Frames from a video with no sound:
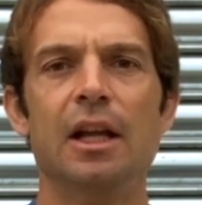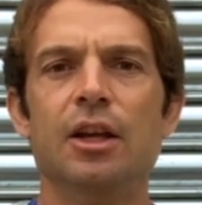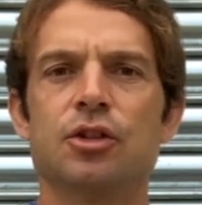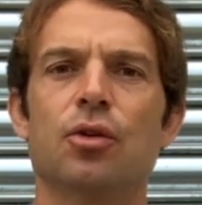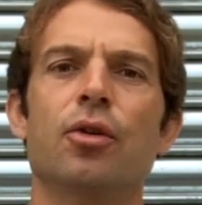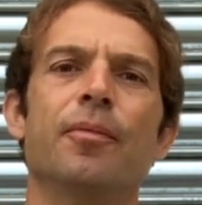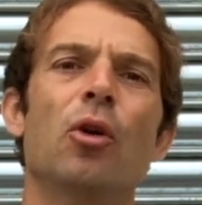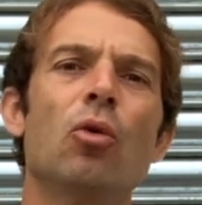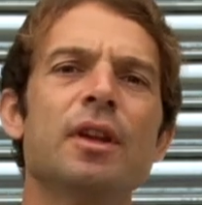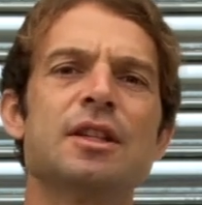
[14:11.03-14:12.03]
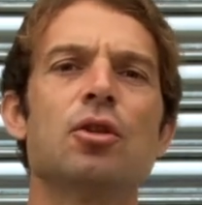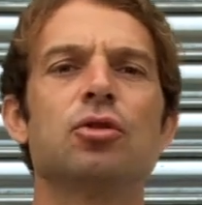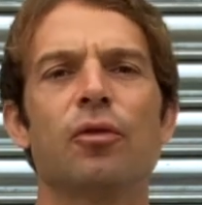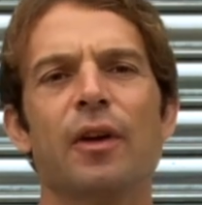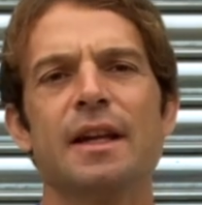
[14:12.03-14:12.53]
So all this neutral
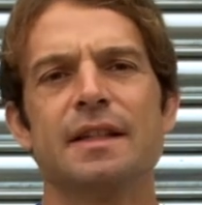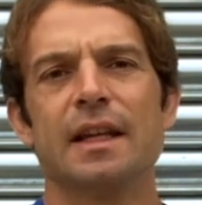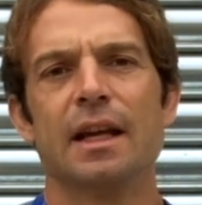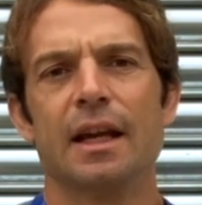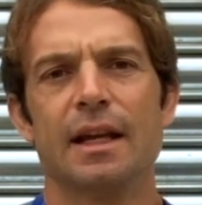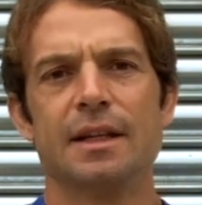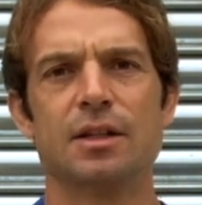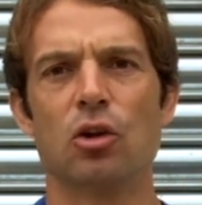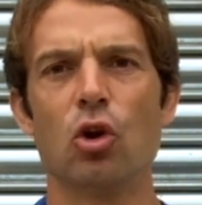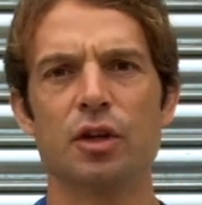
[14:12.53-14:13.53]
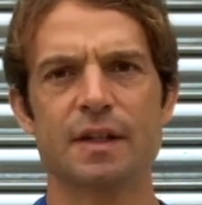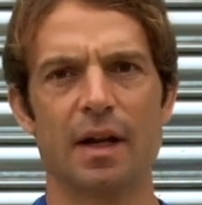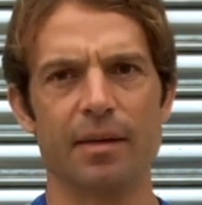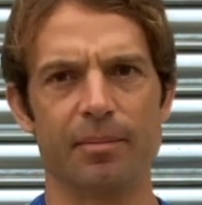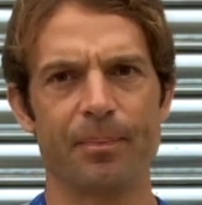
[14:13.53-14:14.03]
phase here is lost
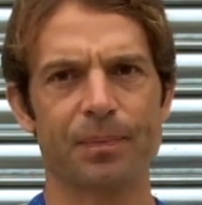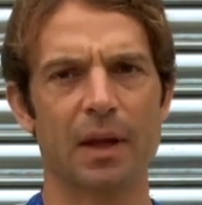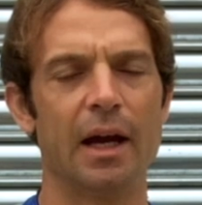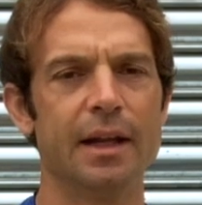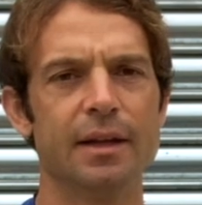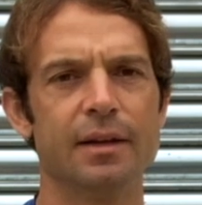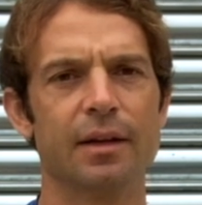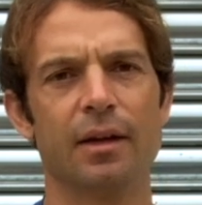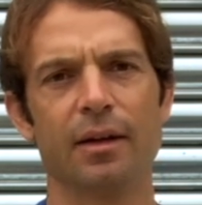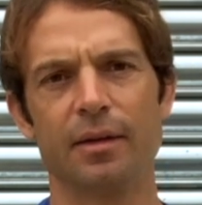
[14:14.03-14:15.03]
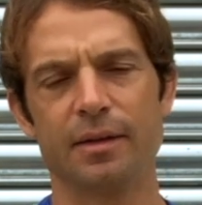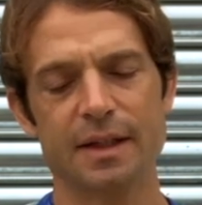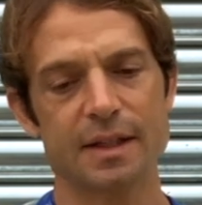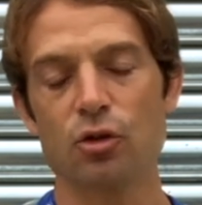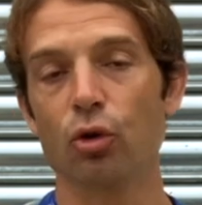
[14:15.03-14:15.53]
time, and this
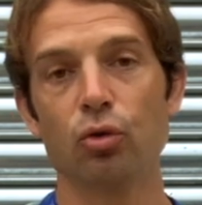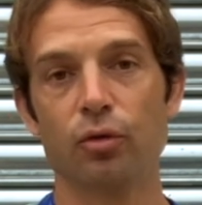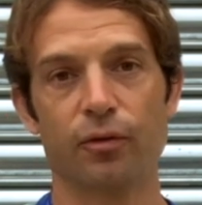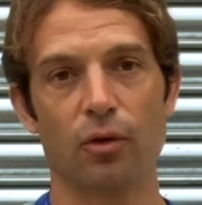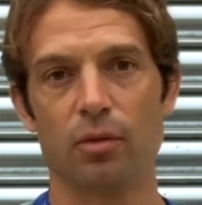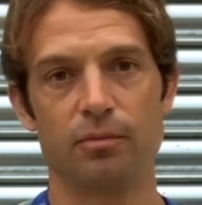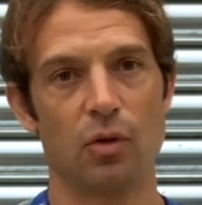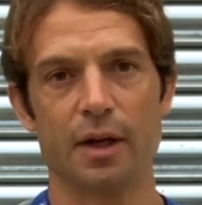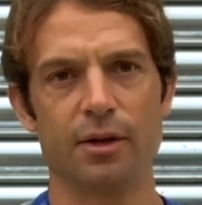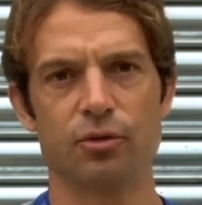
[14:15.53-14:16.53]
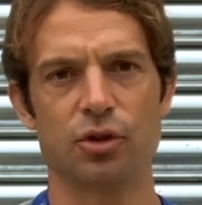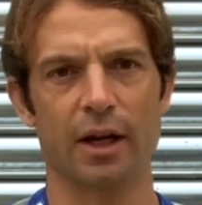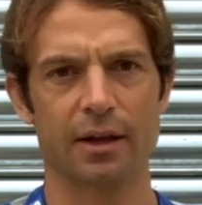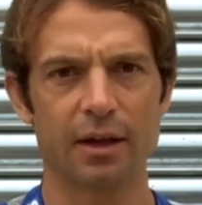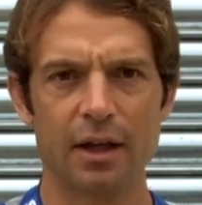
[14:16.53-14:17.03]
is not good for riding on
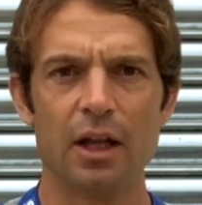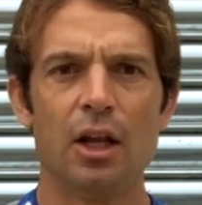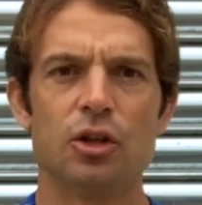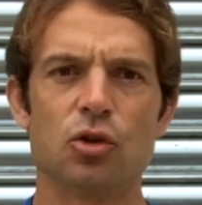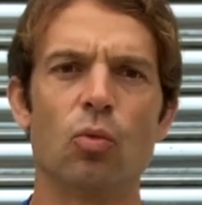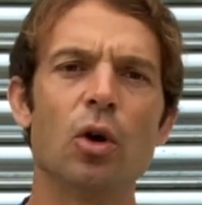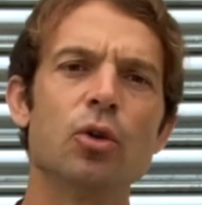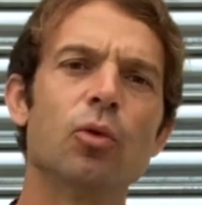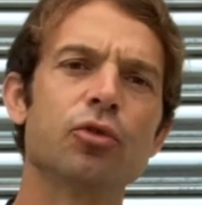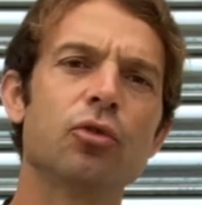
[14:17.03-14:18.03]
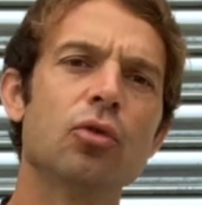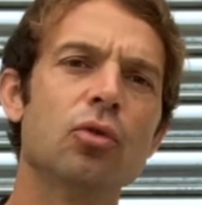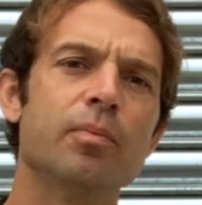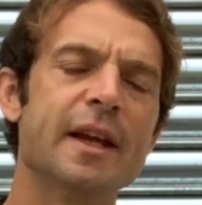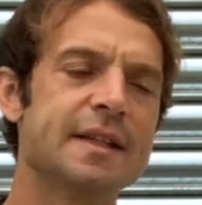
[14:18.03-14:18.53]
track. So what you want to do,
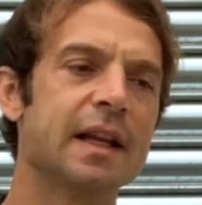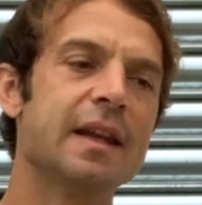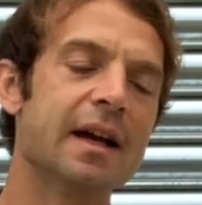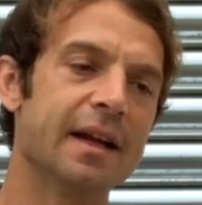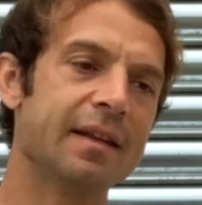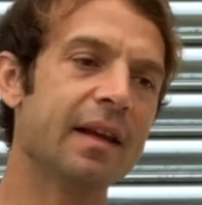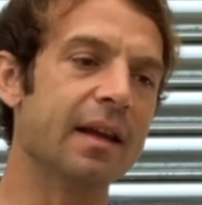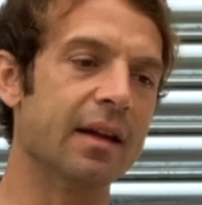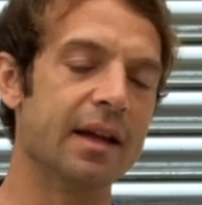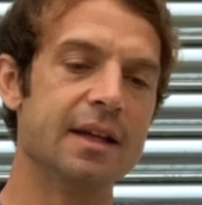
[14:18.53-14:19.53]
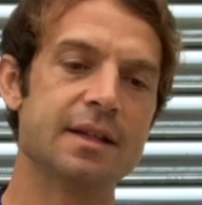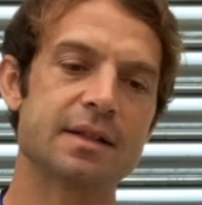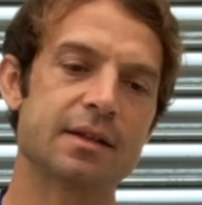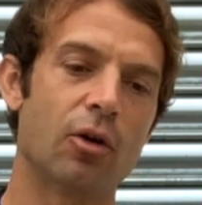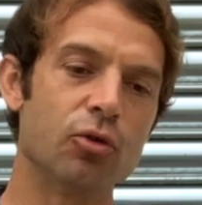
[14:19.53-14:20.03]
basically the idea
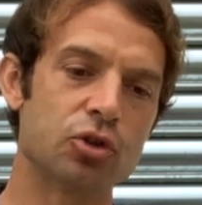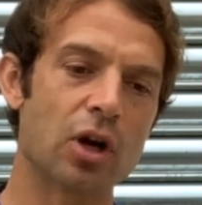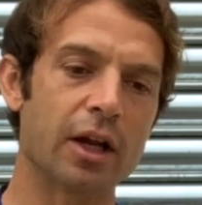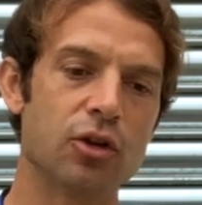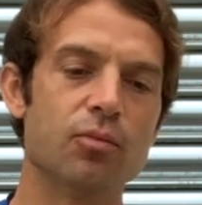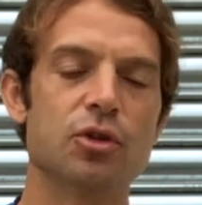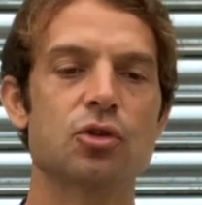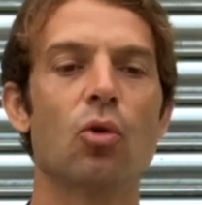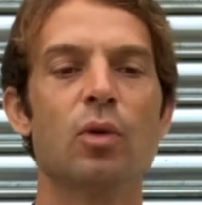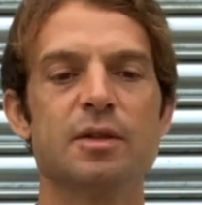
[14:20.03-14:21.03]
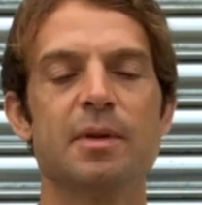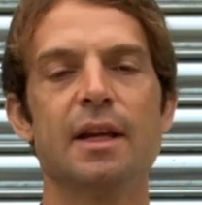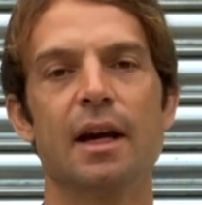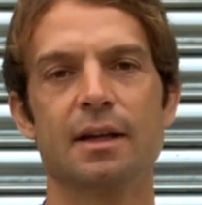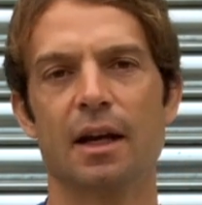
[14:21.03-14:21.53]
is on track you must always be
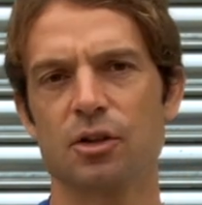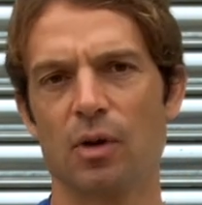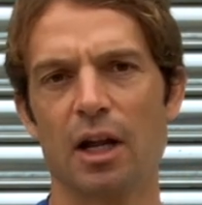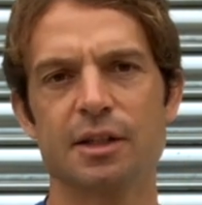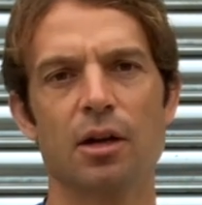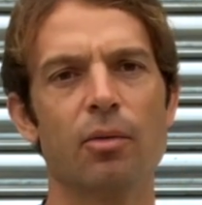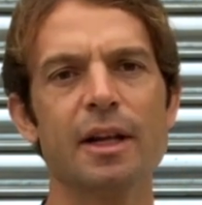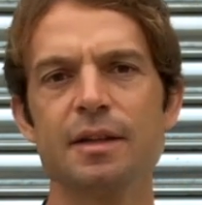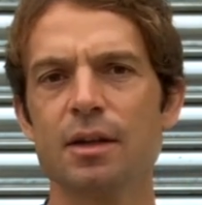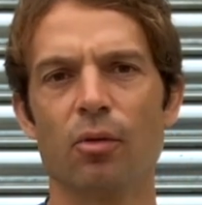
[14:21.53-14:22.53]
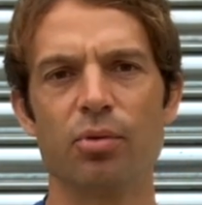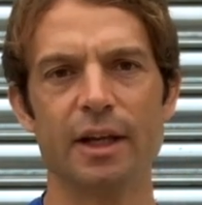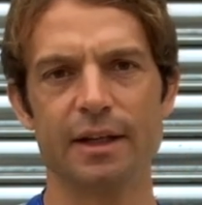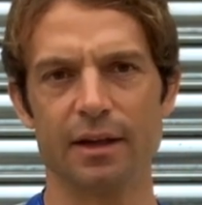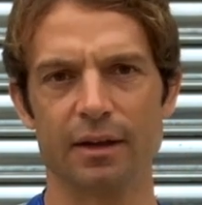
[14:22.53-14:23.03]
as well accelerating or
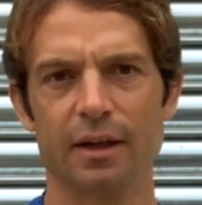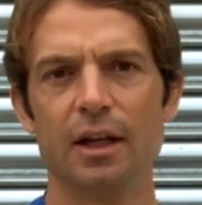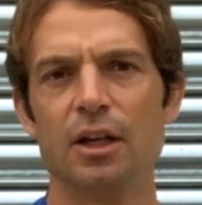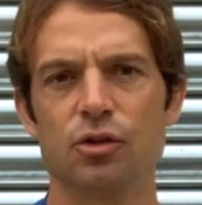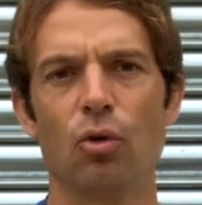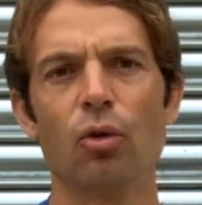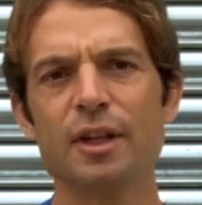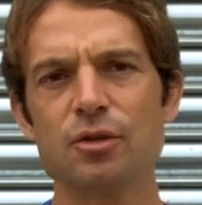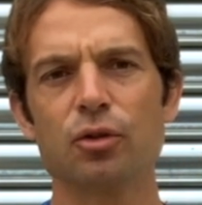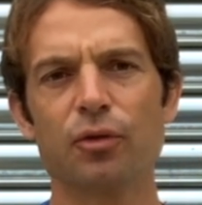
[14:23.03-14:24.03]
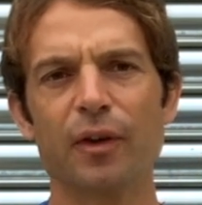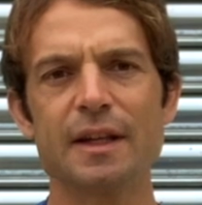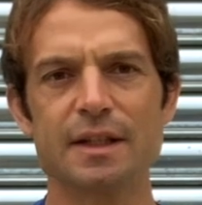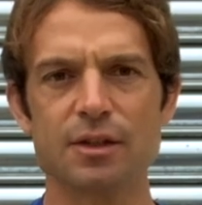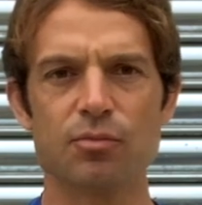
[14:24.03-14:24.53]
braking. So all these neutral
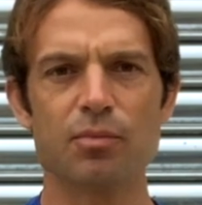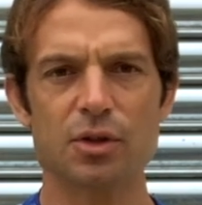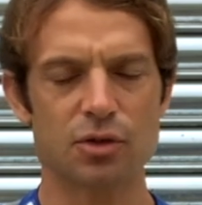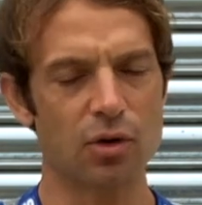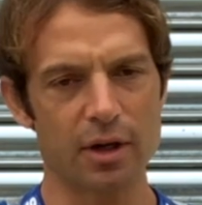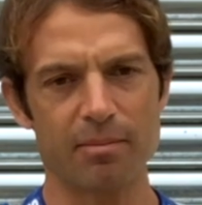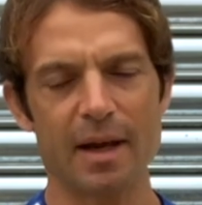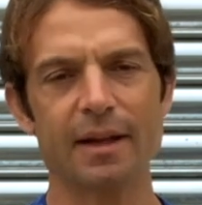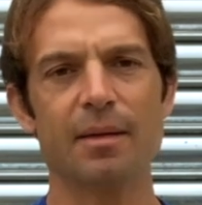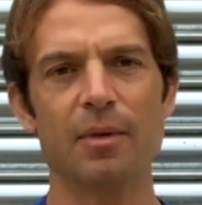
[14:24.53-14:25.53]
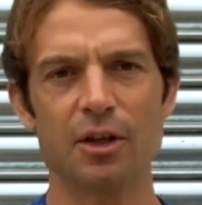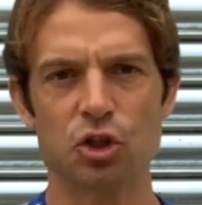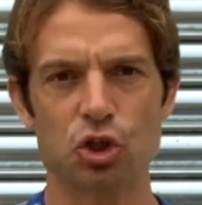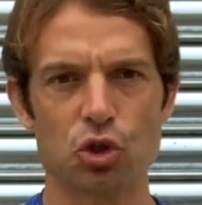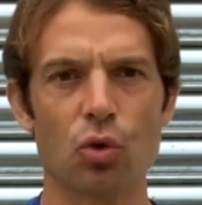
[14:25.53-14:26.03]
phases, you must try and make them as
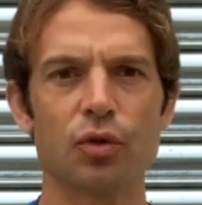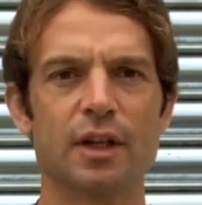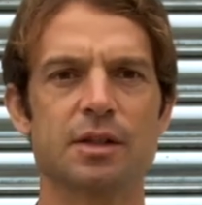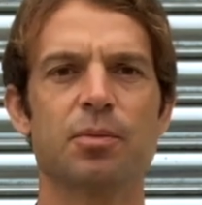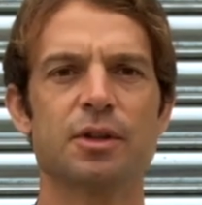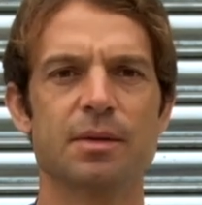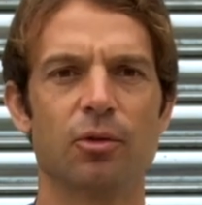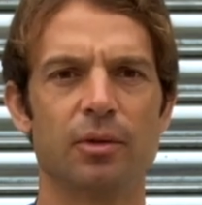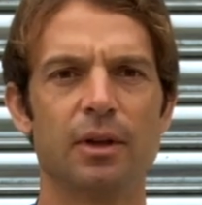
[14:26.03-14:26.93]
short as possible.